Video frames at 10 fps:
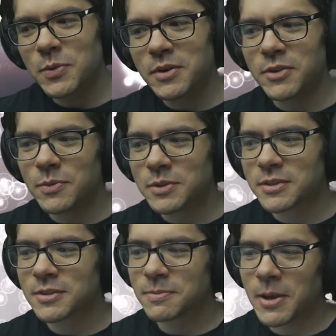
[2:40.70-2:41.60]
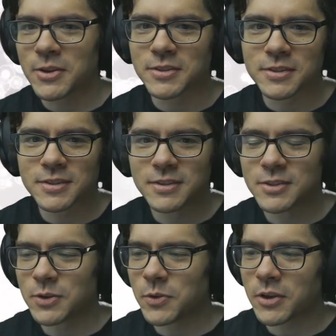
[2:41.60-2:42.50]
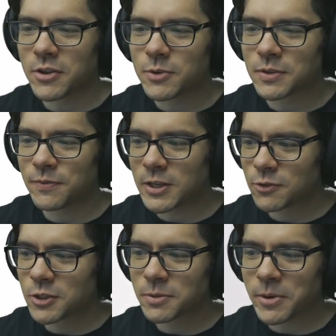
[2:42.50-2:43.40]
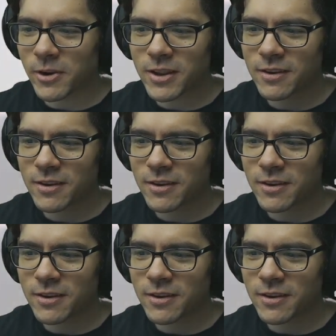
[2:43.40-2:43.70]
use spells. So you can use Vengeful Spirit.